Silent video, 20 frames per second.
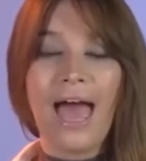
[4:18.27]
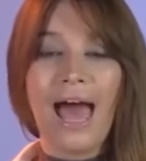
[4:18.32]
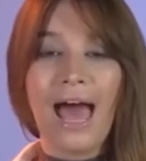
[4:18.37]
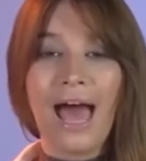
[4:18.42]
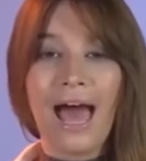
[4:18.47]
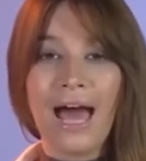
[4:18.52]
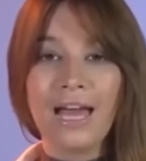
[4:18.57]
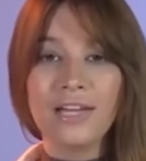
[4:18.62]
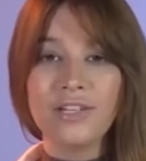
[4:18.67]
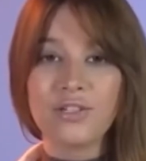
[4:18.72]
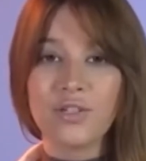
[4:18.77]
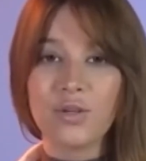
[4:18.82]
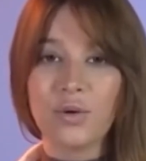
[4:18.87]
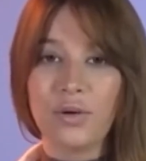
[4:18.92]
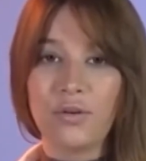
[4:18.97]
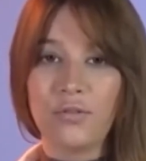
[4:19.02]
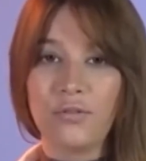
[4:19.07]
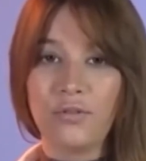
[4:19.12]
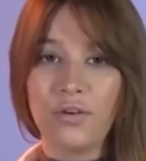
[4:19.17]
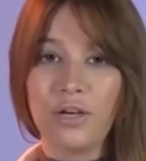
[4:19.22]
I saw
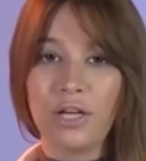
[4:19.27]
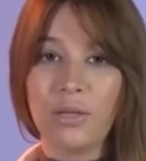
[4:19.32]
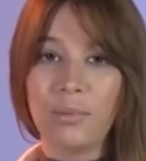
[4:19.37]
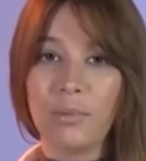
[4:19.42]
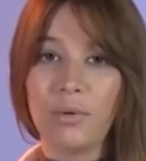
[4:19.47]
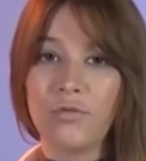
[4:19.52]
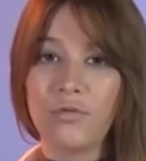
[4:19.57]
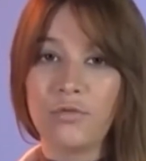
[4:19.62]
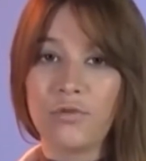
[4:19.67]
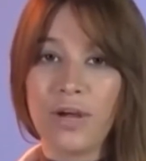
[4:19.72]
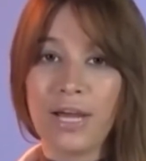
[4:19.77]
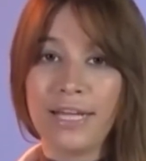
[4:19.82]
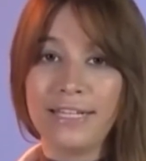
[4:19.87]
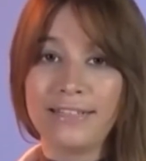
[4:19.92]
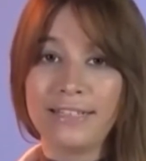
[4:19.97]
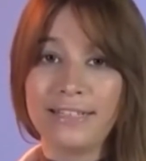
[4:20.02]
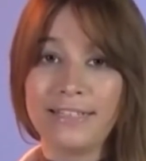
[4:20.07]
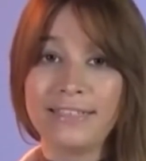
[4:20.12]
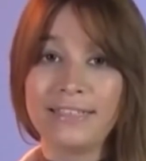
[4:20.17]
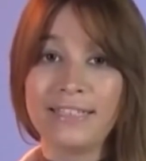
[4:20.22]
a film on
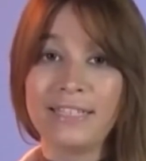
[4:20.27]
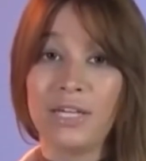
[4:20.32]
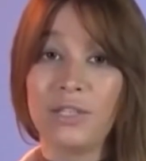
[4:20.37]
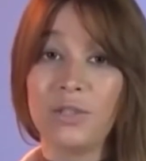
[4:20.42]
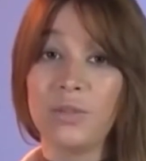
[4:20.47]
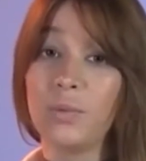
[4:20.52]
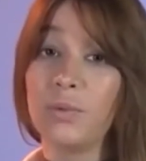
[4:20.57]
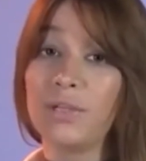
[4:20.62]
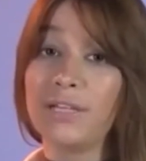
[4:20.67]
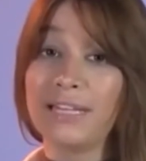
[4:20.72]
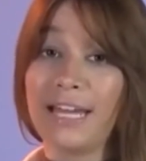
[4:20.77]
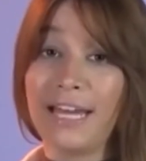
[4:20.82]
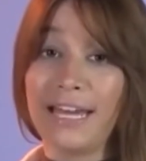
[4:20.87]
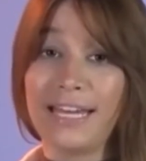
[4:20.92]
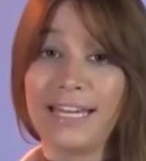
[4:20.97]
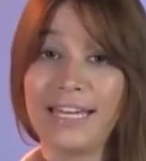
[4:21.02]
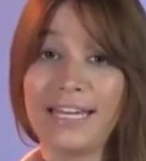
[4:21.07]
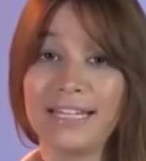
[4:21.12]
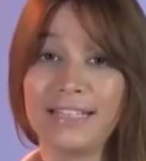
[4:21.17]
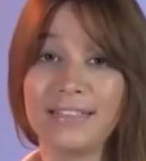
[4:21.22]
Friday that you will
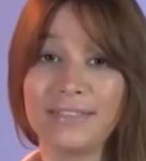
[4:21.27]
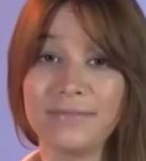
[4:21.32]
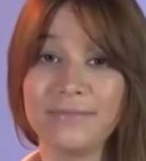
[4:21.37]
like.